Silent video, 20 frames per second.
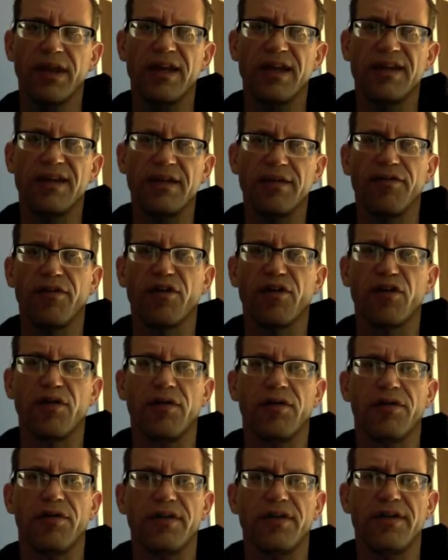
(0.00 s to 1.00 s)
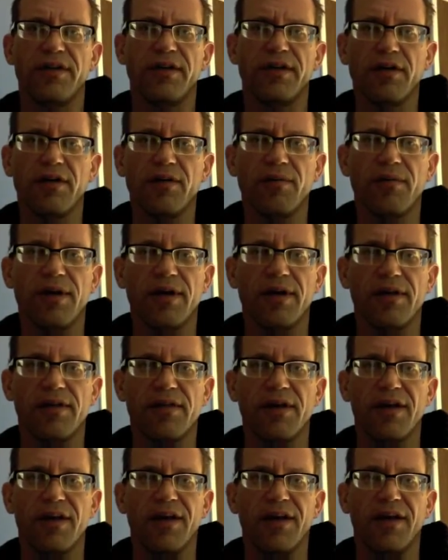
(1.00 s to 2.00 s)
difficult to deal with.
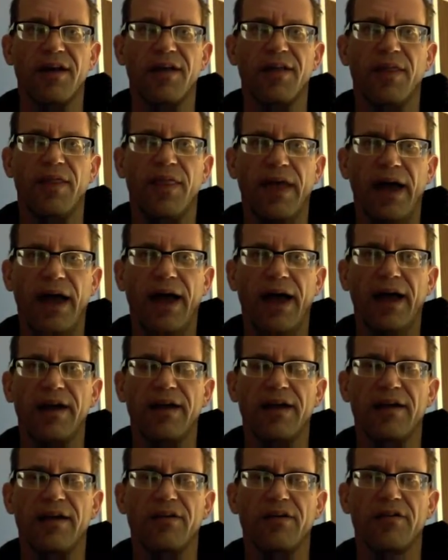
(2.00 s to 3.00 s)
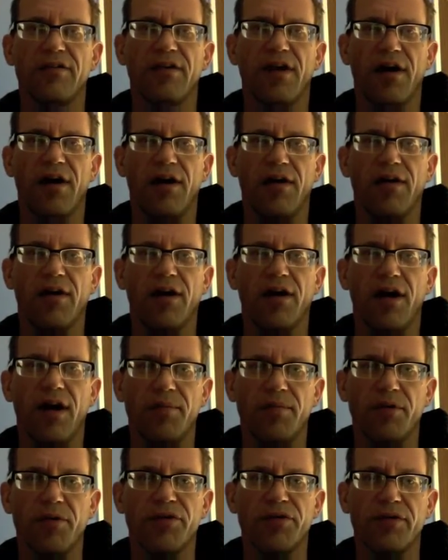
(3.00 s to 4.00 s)
That is our
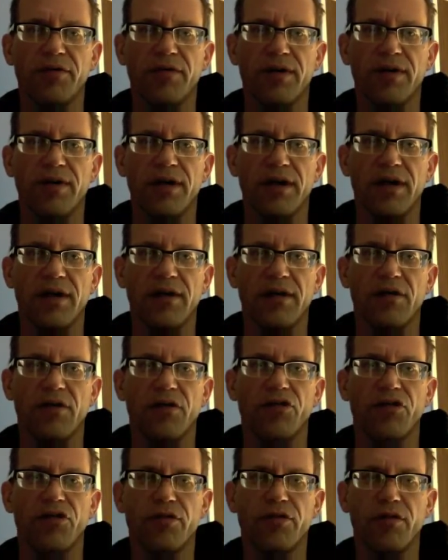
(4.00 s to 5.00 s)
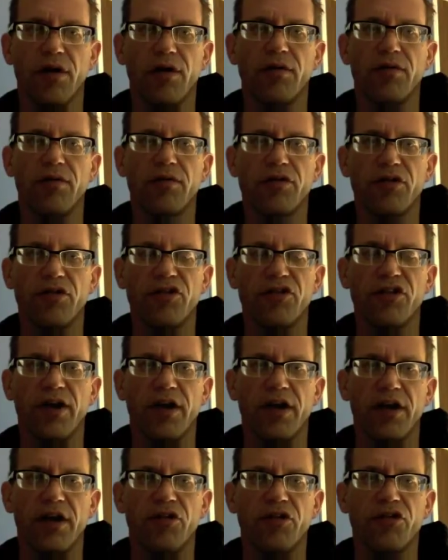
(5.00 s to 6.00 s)
opportunity to grow, to
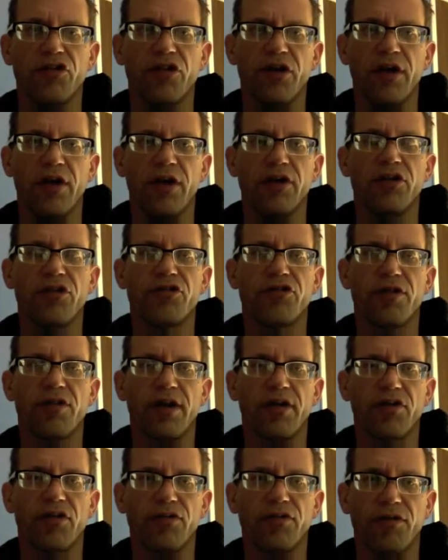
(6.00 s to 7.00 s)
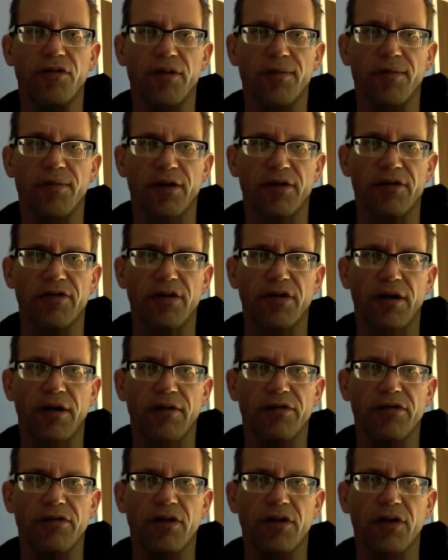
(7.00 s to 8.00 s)
change, to transform
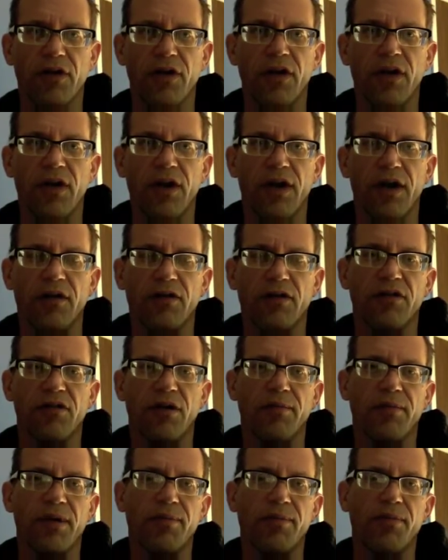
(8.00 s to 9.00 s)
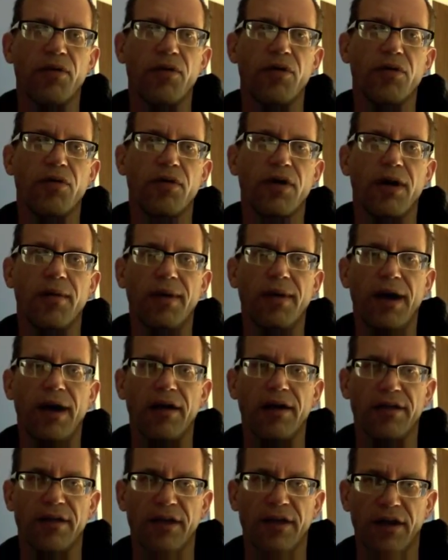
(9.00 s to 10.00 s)
ourselves. And some people who come out
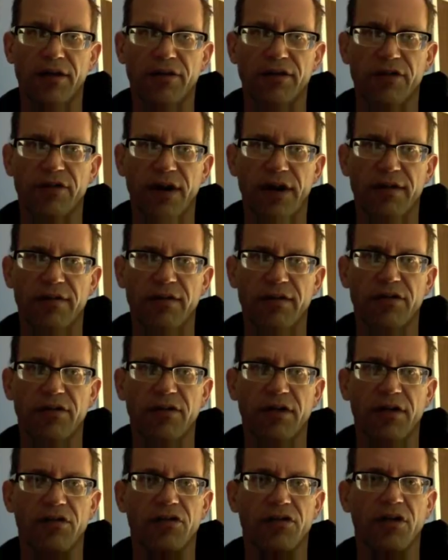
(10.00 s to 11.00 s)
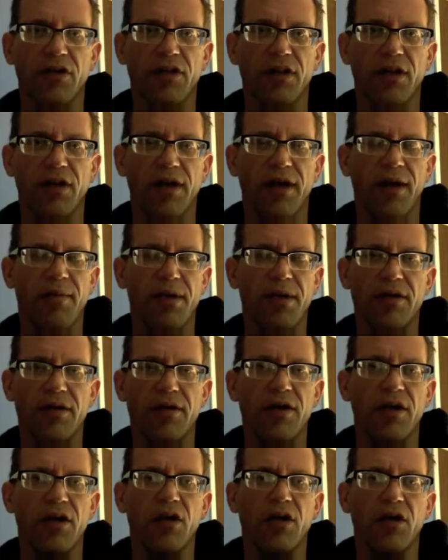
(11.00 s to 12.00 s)
at the other side of these things, you
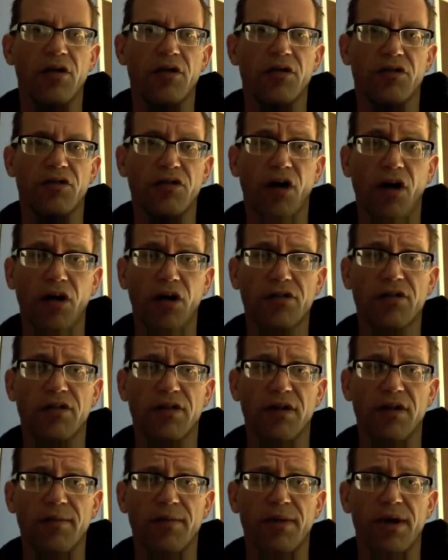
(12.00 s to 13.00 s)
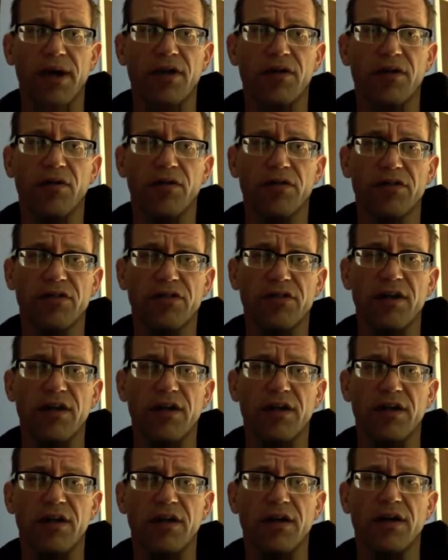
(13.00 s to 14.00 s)
talk to them and you'll
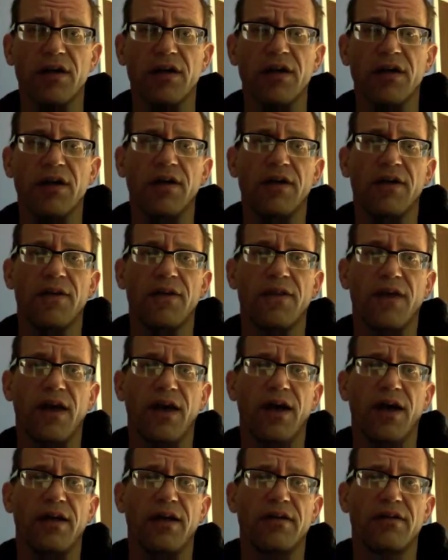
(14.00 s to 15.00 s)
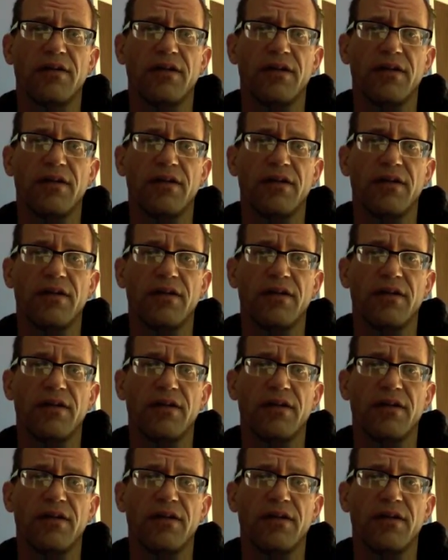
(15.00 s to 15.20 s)
see that